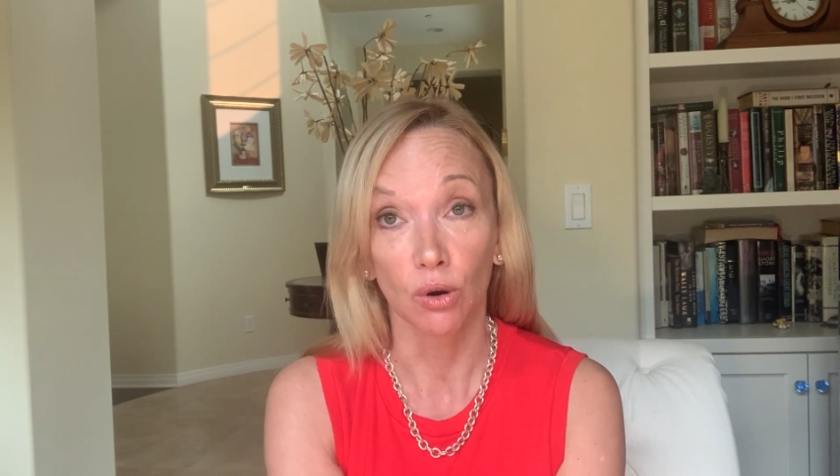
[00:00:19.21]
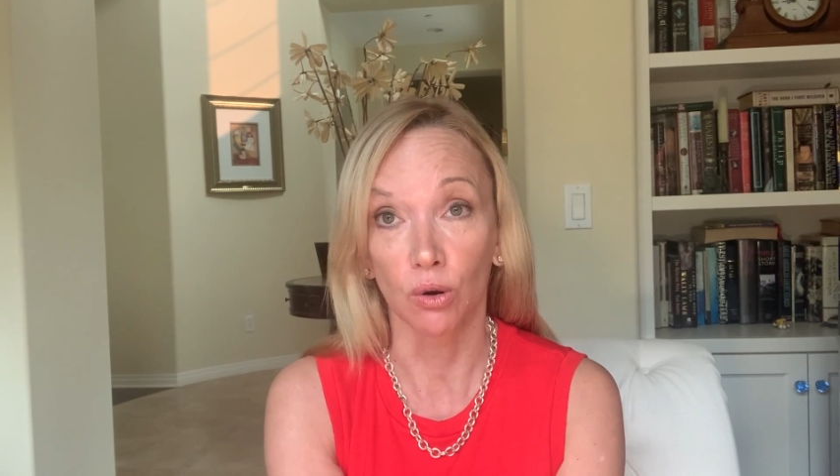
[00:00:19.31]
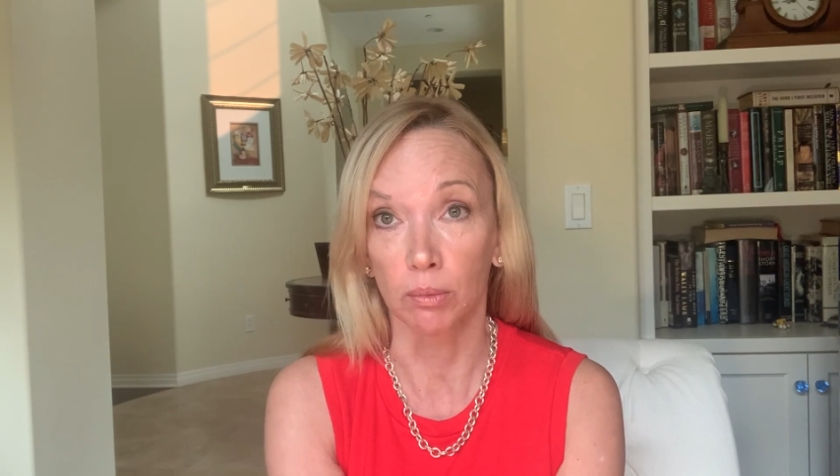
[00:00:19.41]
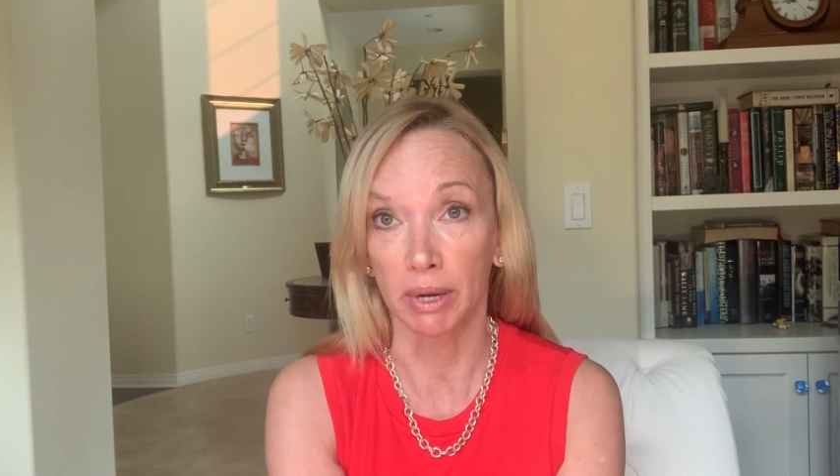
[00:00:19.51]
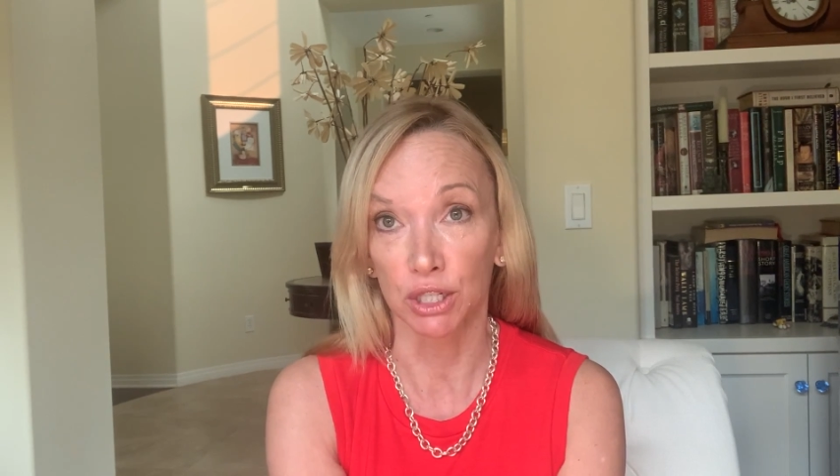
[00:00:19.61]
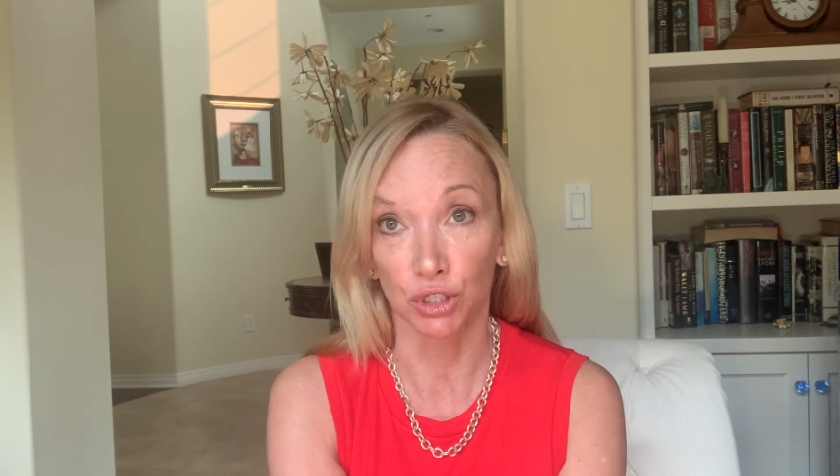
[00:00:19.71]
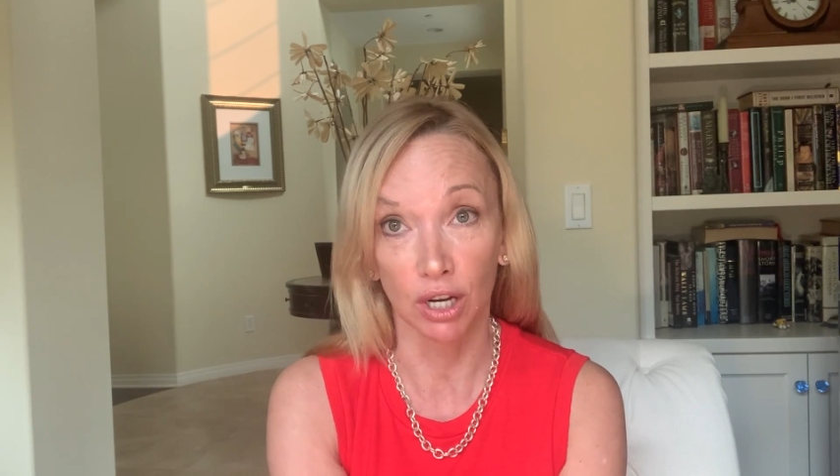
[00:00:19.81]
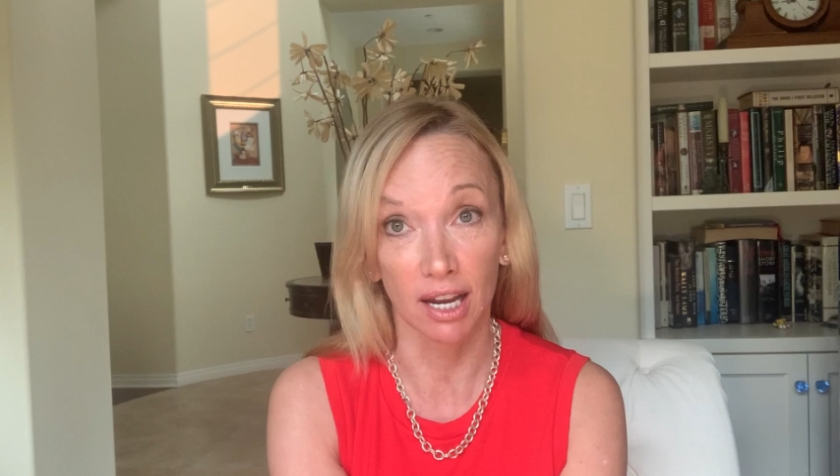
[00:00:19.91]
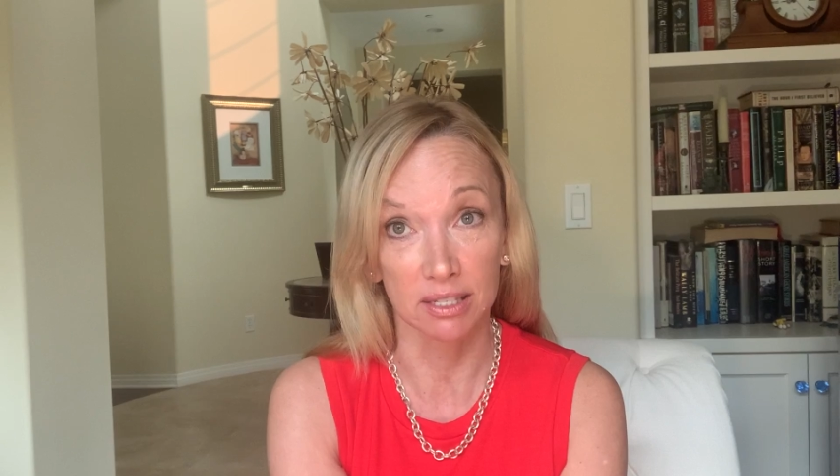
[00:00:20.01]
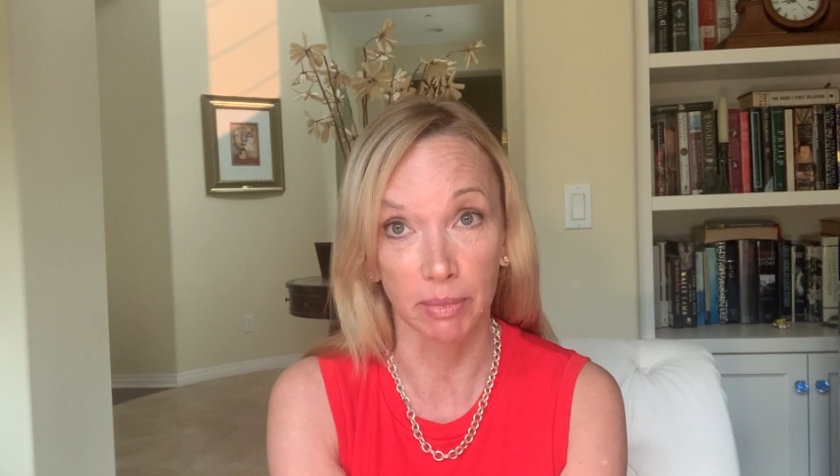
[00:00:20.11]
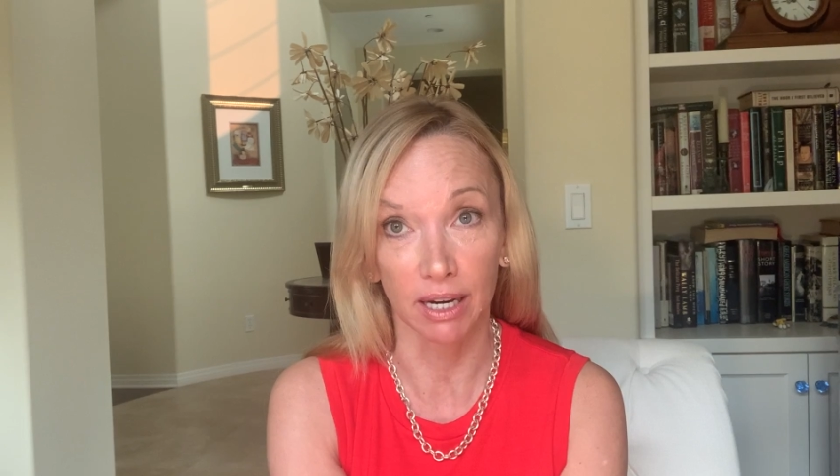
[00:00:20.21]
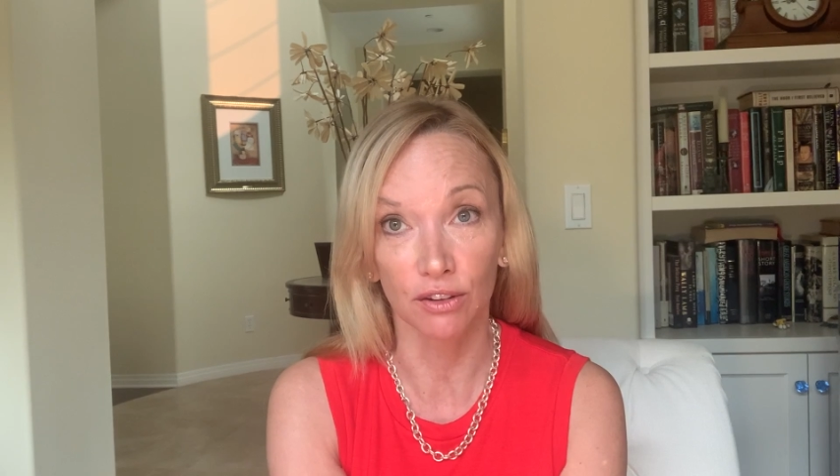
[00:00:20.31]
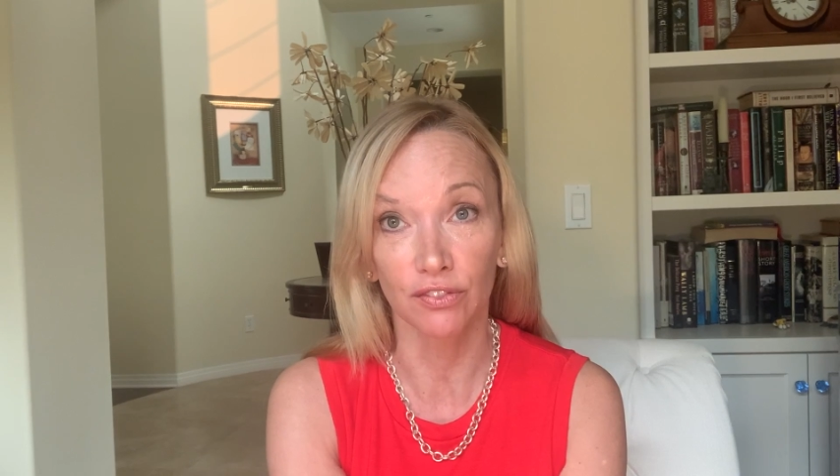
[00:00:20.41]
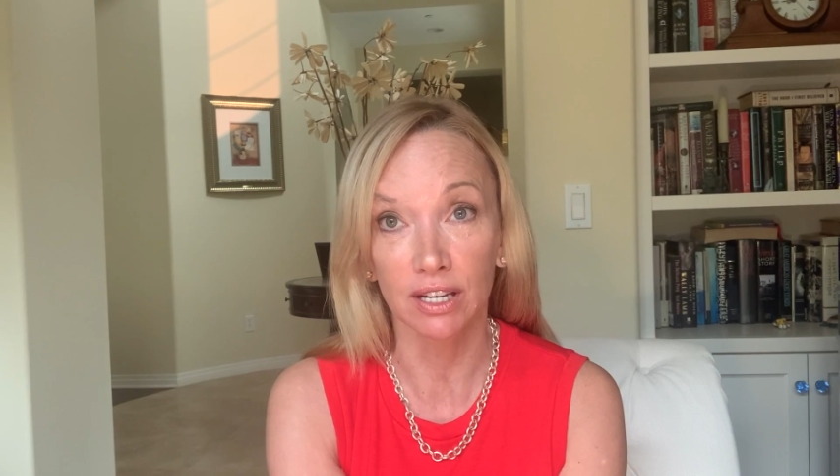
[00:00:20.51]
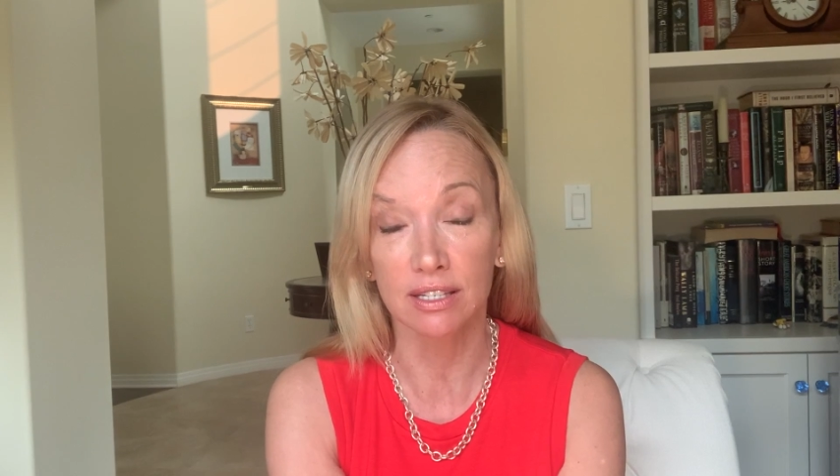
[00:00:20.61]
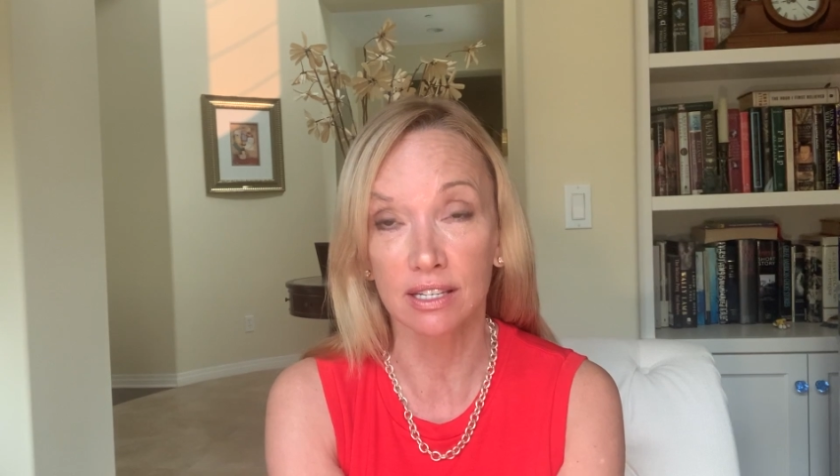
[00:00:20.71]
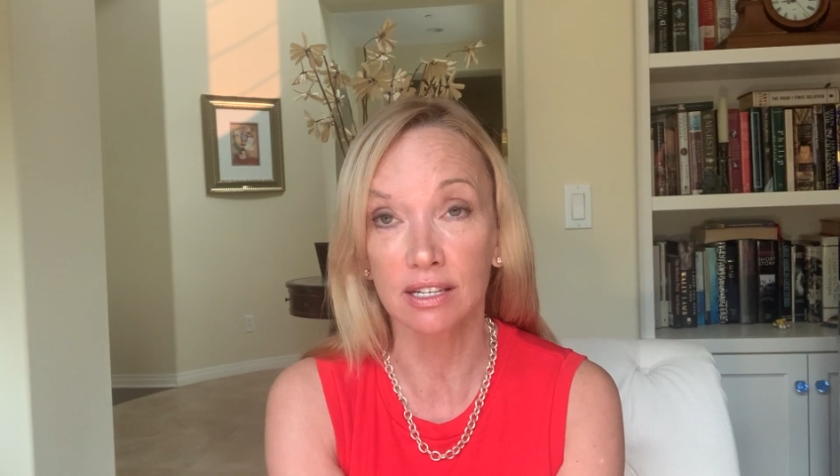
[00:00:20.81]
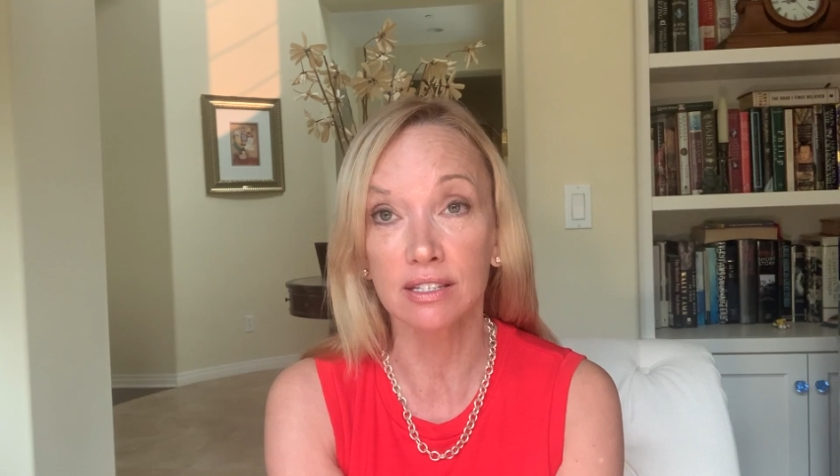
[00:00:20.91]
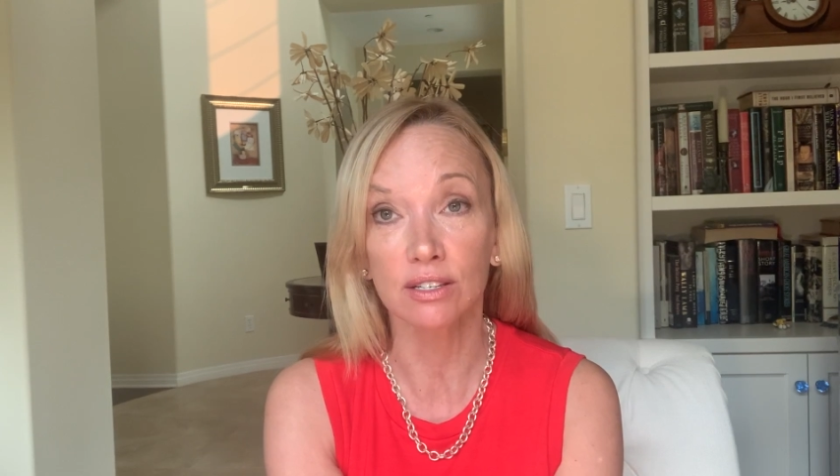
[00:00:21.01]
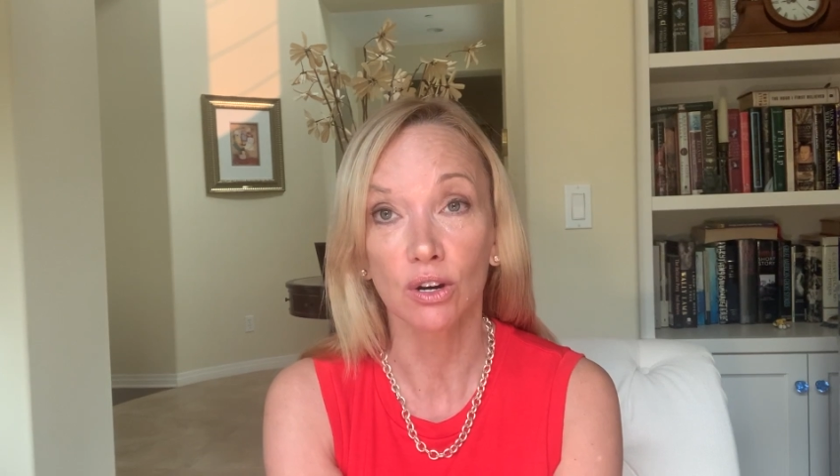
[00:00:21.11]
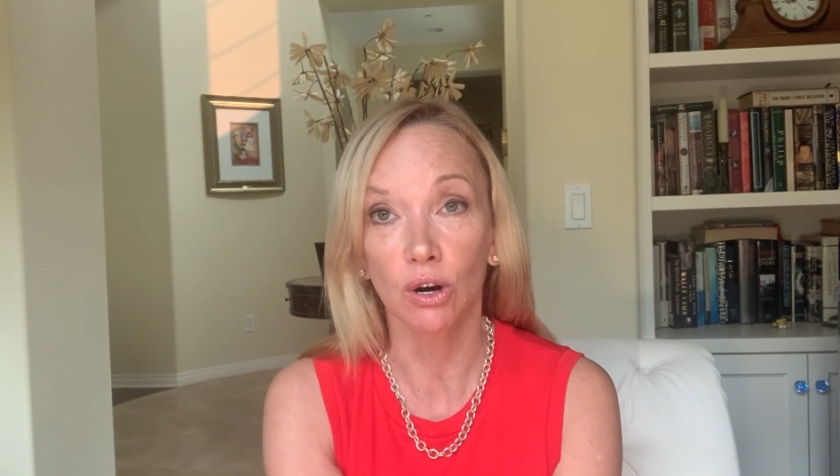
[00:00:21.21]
or major cosmetic fixes